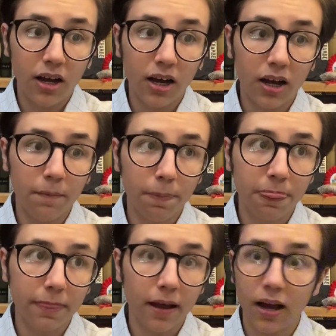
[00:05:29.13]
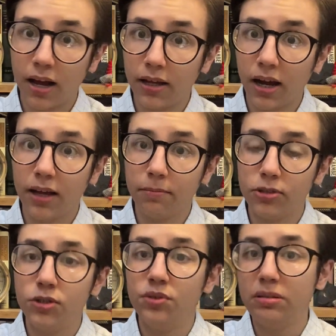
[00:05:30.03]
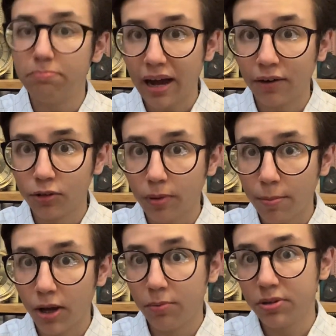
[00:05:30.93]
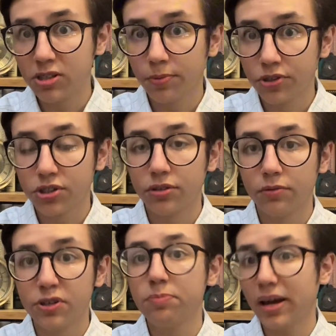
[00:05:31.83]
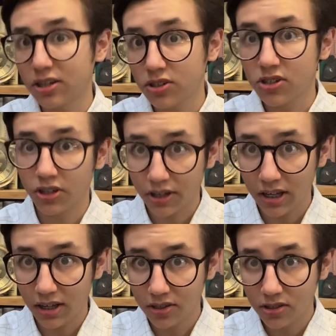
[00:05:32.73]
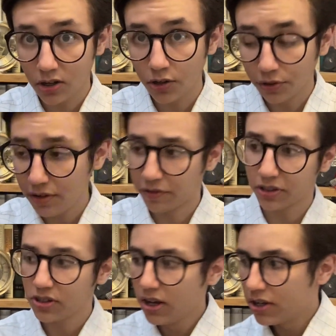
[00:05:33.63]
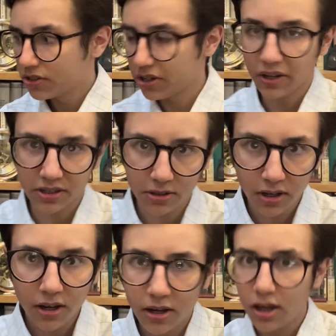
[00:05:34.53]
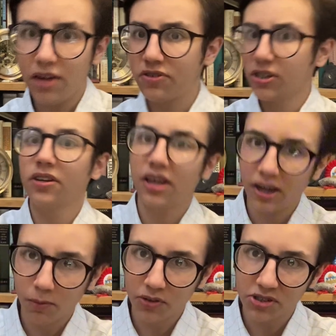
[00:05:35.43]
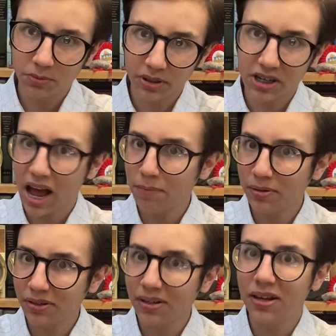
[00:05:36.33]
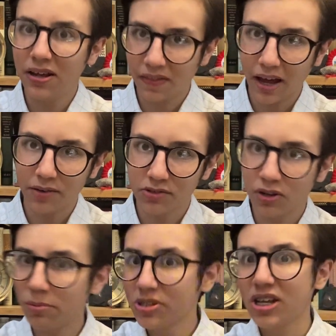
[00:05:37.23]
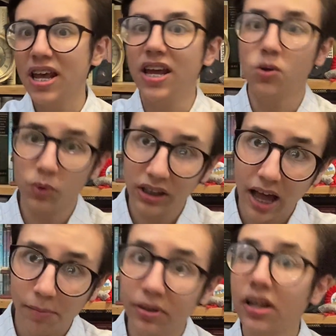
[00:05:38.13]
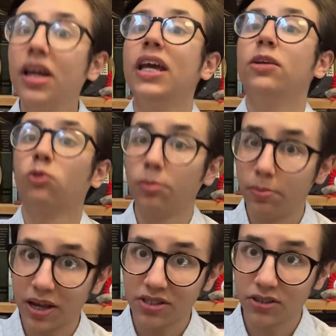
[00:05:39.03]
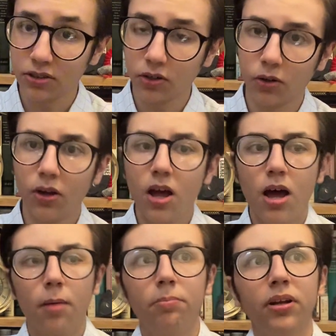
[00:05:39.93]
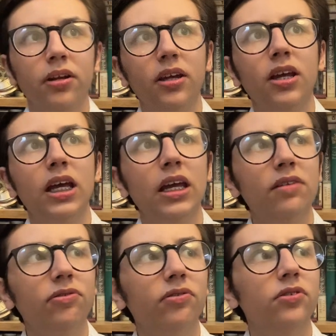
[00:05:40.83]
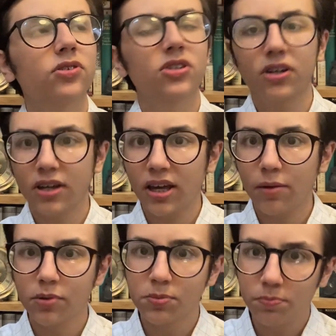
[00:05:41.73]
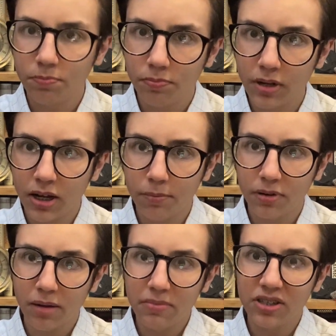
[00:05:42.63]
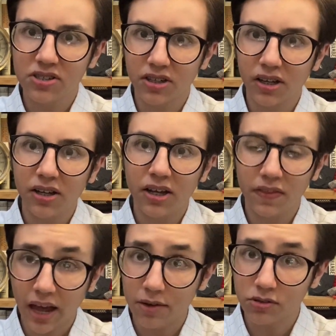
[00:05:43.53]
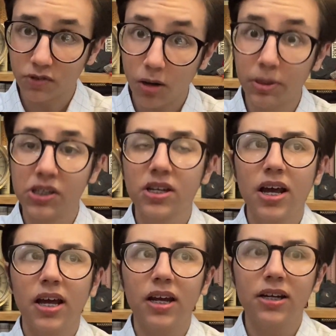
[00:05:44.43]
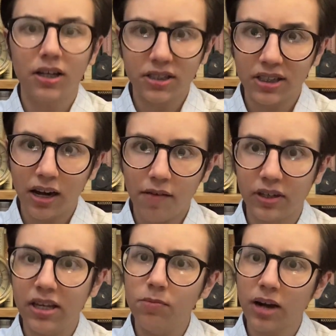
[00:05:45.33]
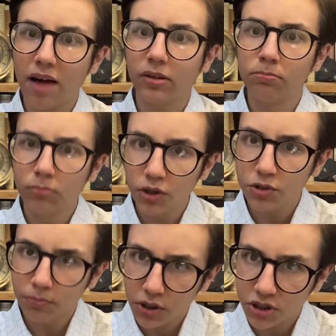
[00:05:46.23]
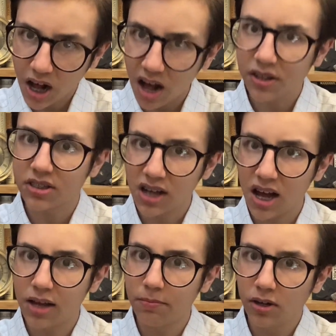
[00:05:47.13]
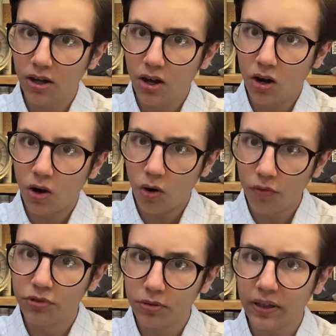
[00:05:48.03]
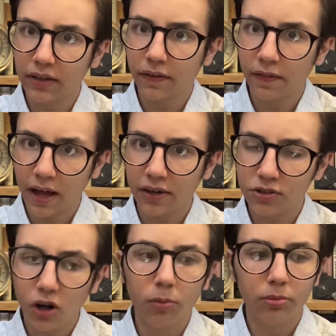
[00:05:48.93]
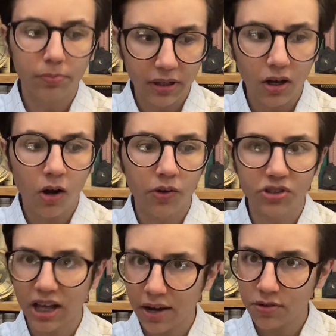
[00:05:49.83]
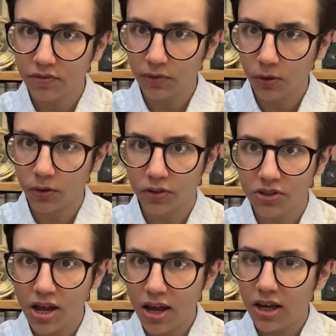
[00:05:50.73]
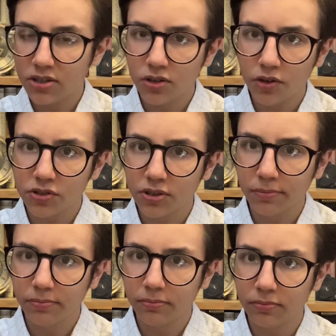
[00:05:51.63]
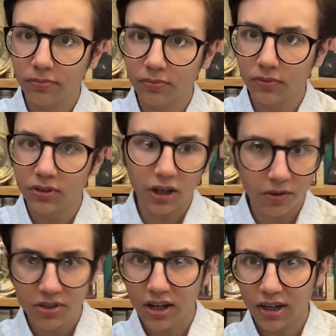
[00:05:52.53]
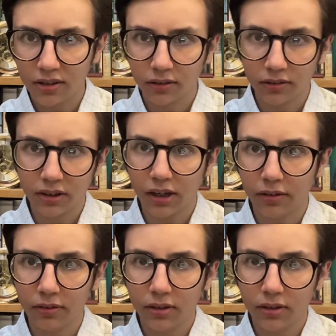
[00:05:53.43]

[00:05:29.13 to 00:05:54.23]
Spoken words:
I am duty-bound by my own principles to respect Sir Keir's honorifics. So yes, if Sir Keir wants something to happen in the House of Commons, it will happen, it will be passed into law. But if Sir Keir was Prime Minister in the House of Commons in 1911, he would have a much, much harder time of doing that job, because the House of Lords is not some docile, you know,